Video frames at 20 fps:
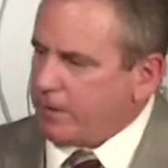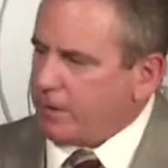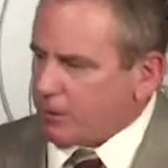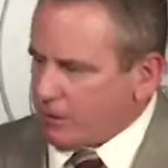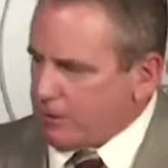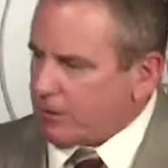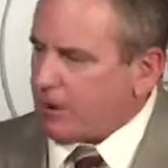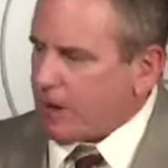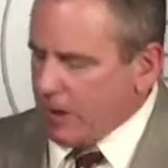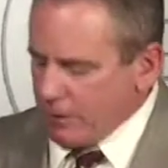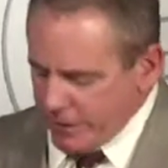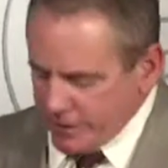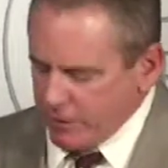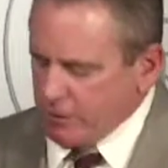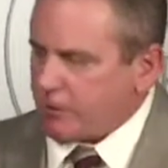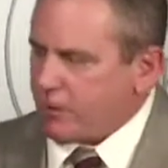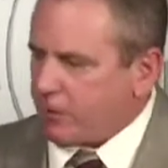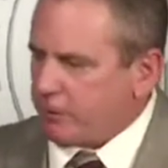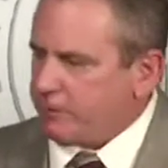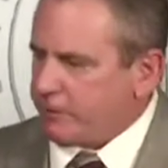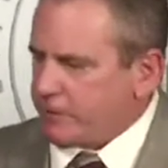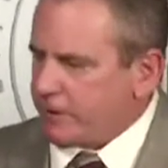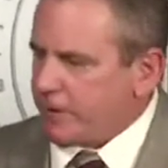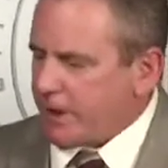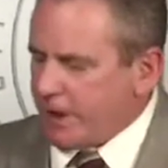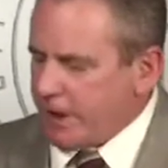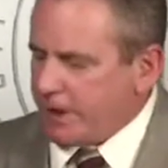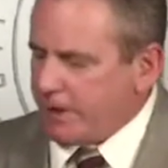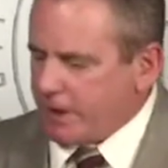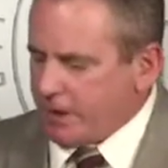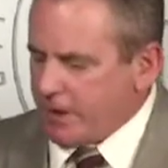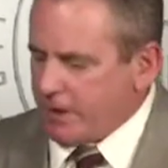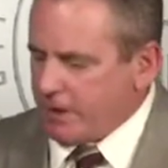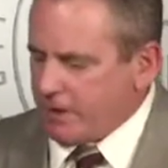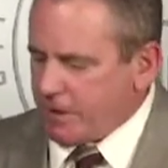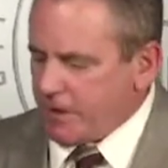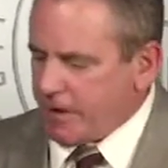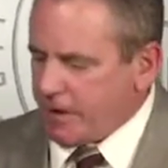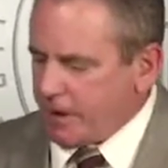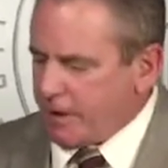You're our hero today.
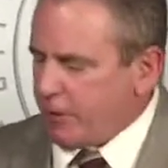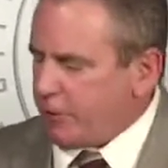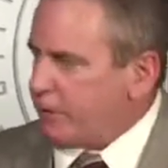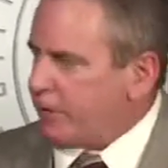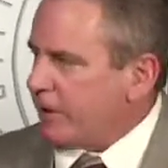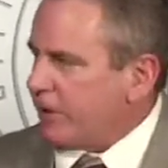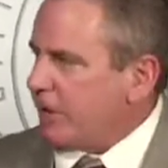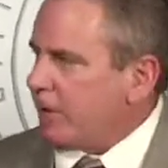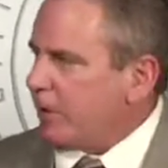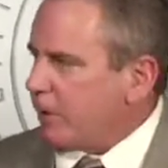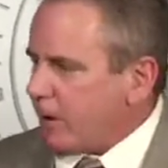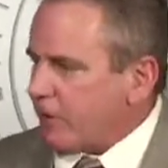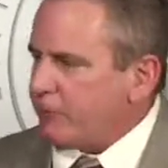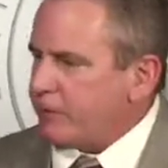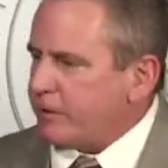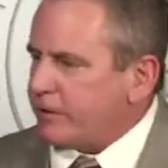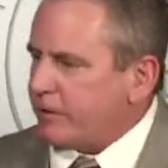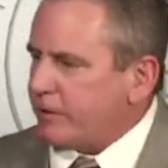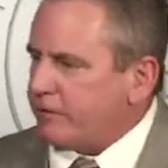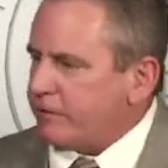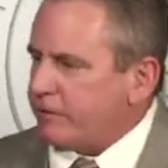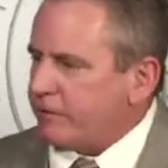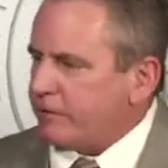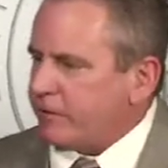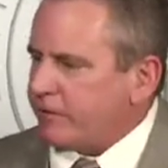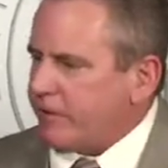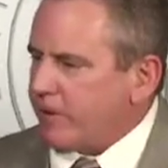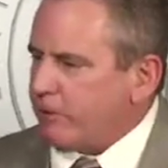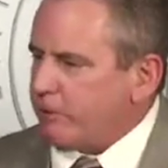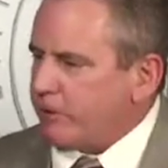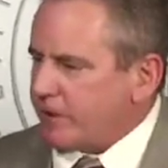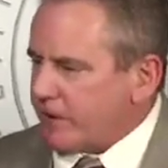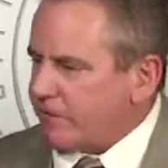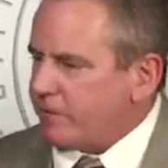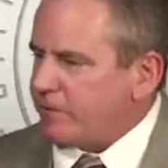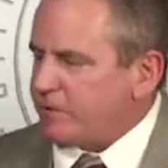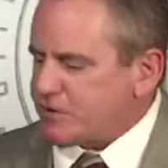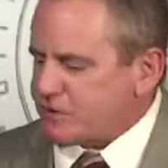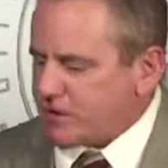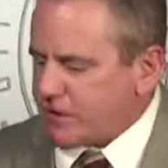And I know you're a hero every day for your family
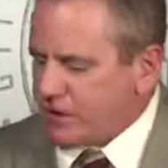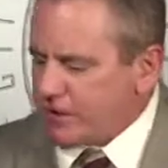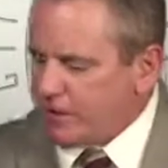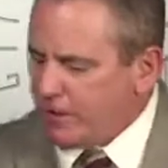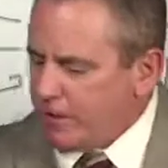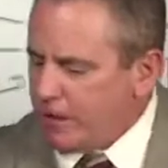and the city.